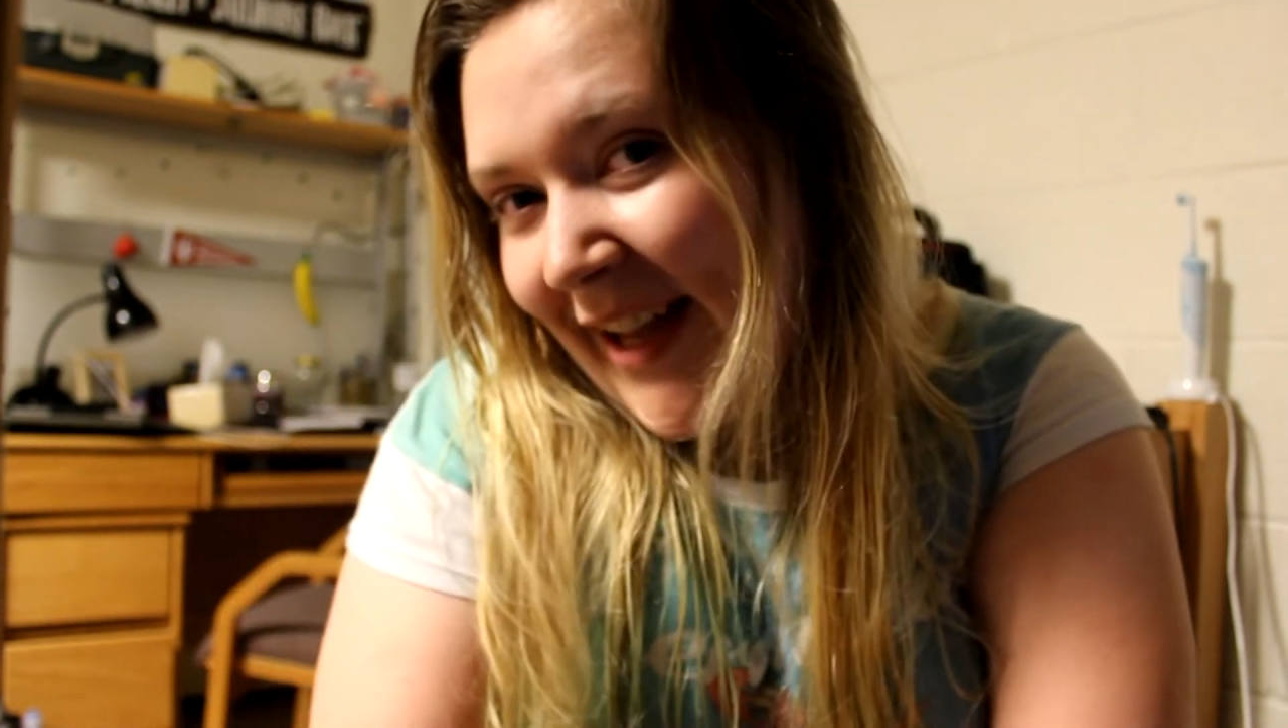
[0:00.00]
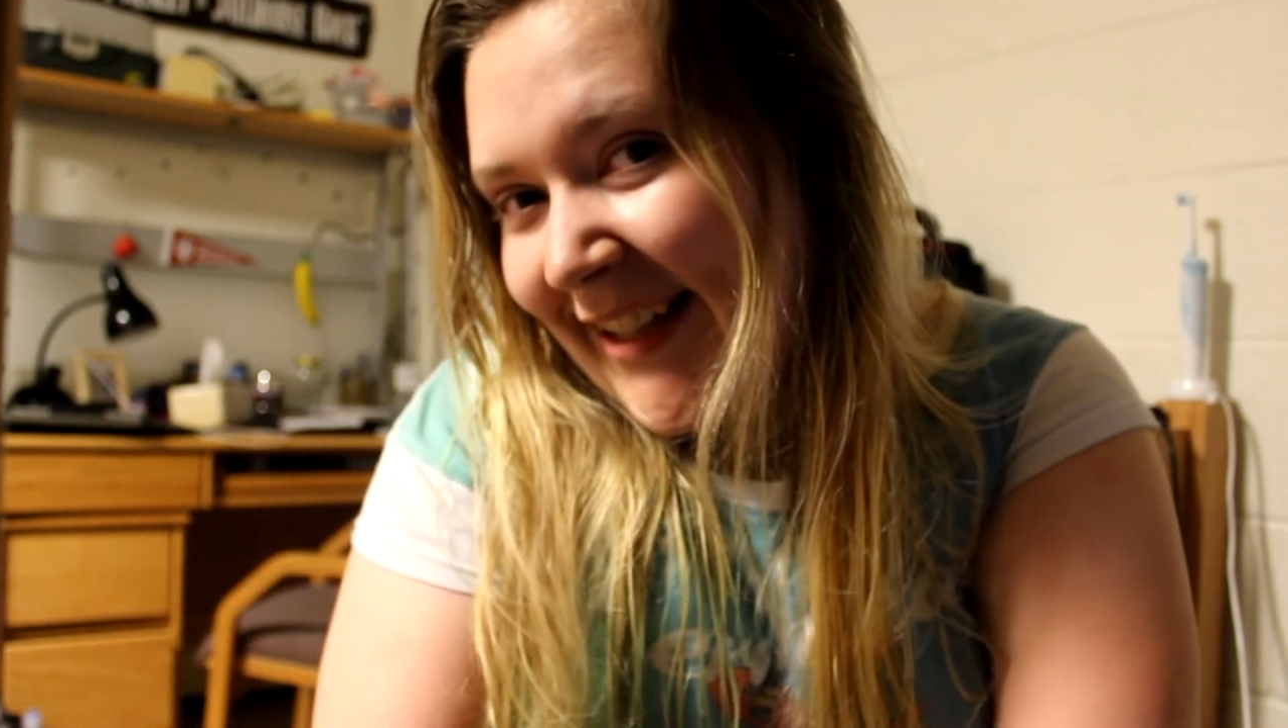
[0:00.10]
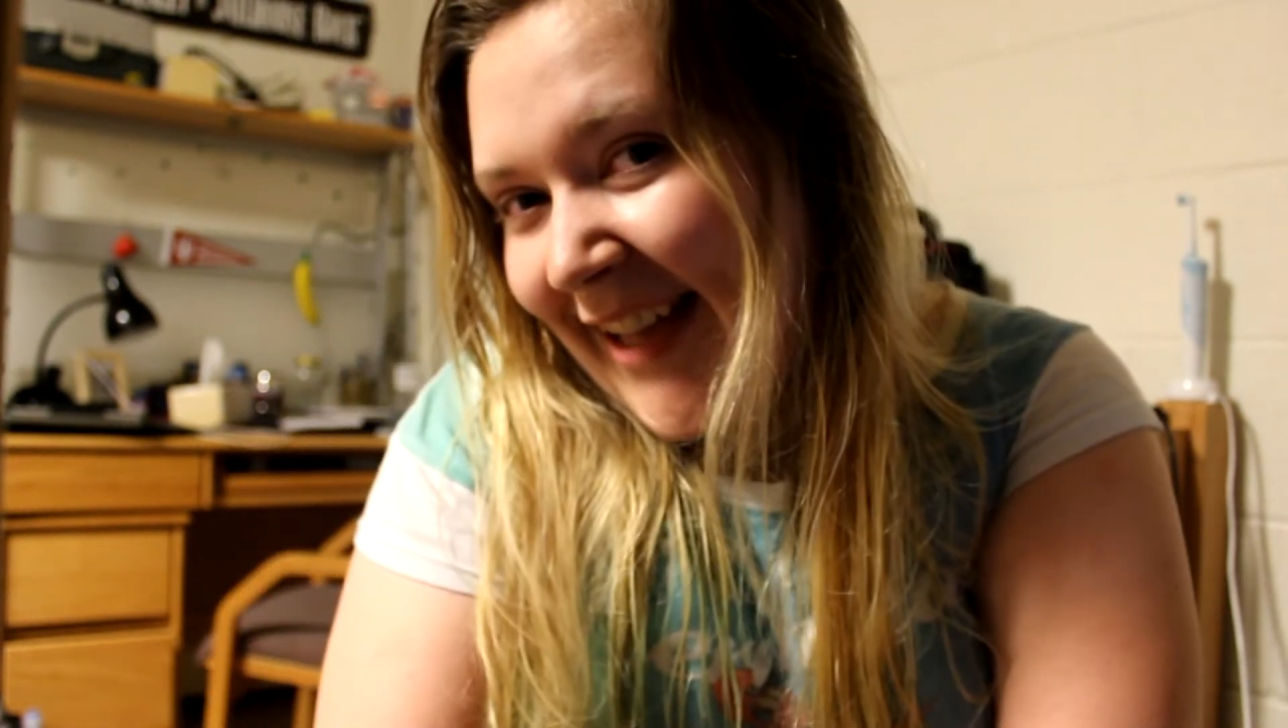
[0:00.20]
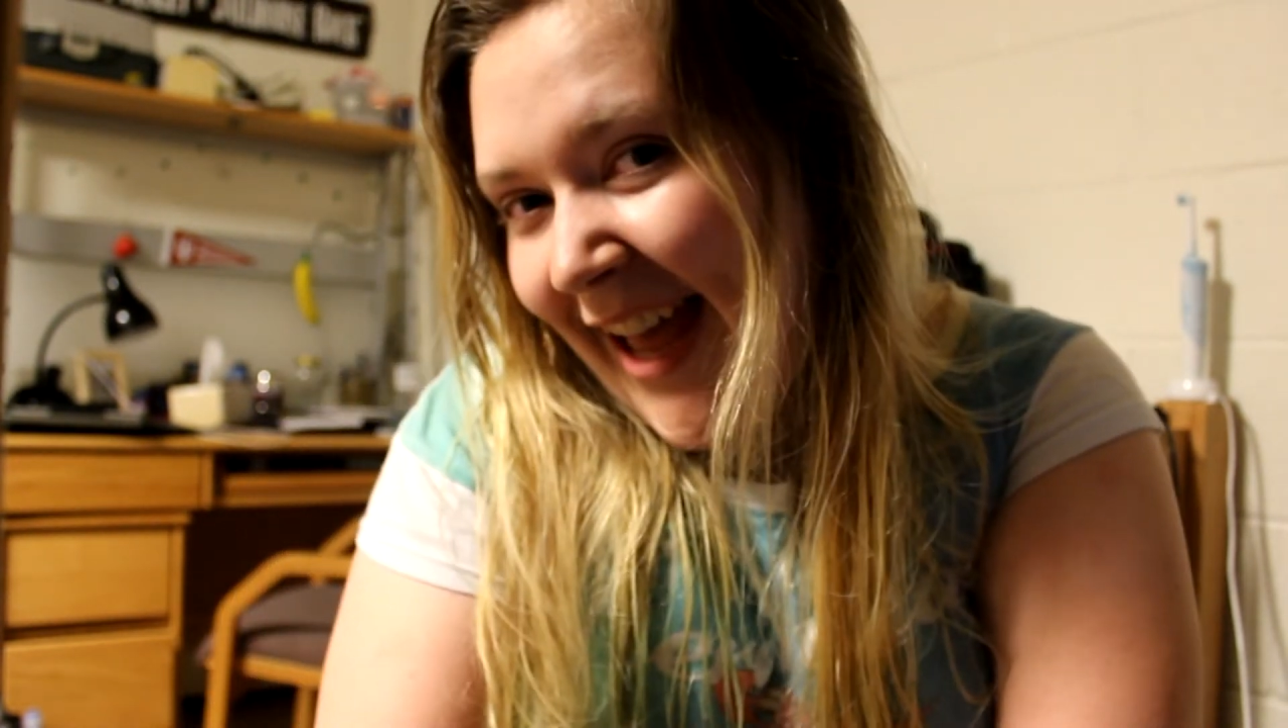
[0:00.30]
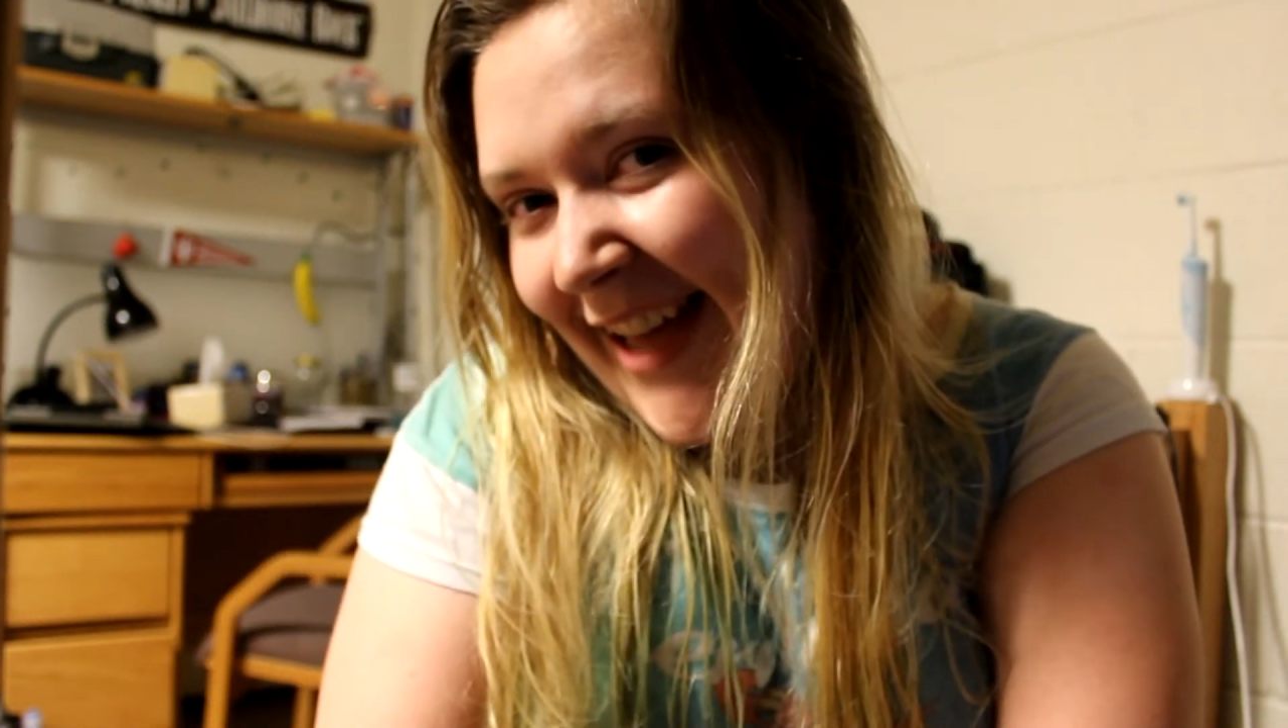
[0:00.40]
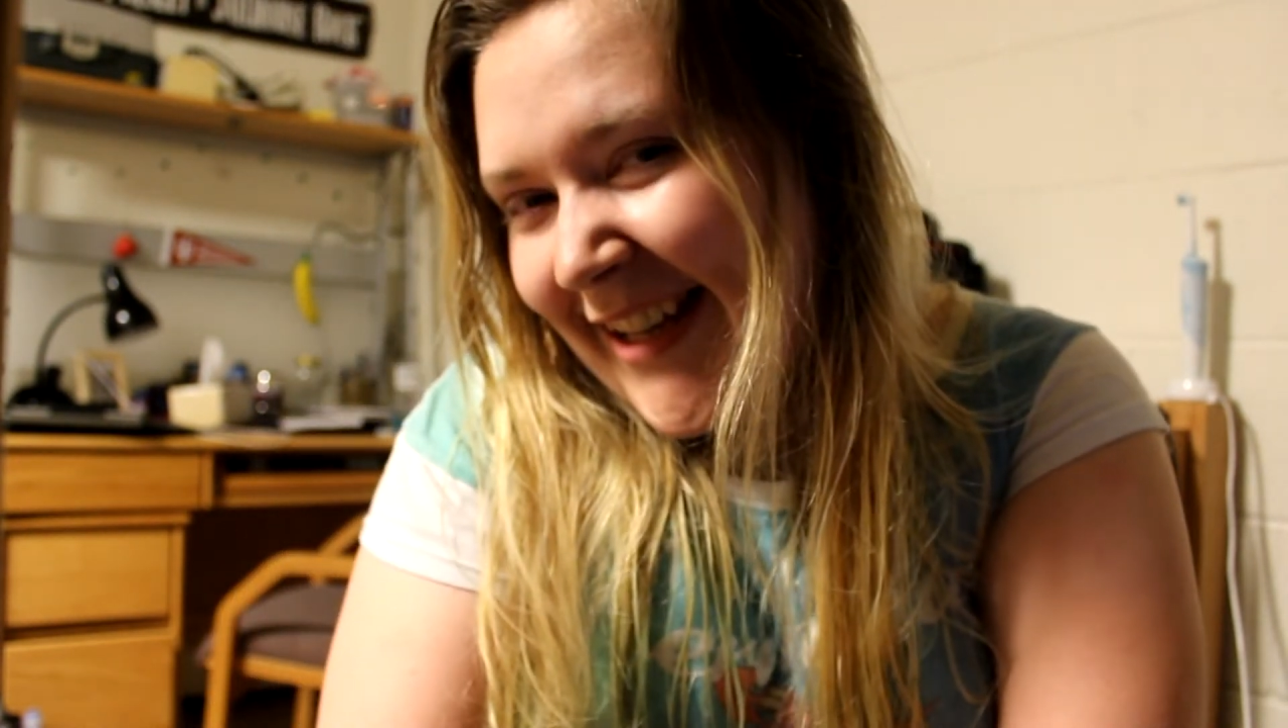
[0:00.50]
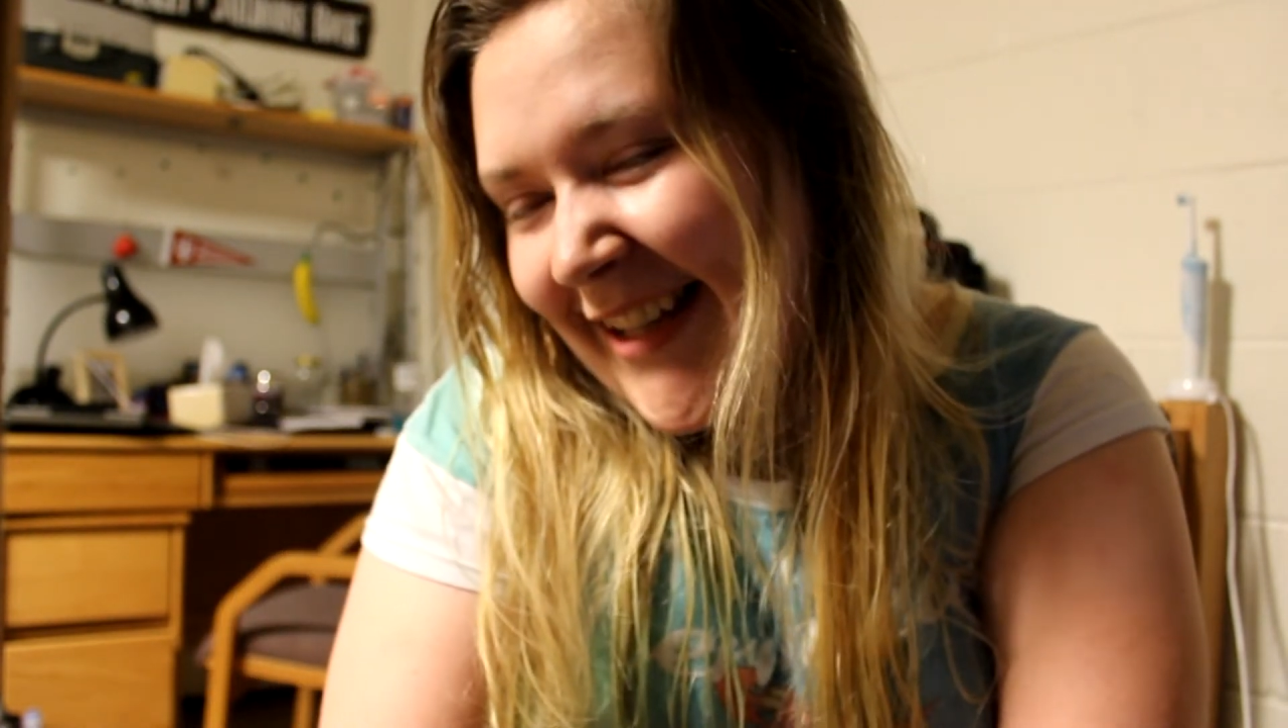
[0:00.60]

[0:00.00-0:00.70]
again,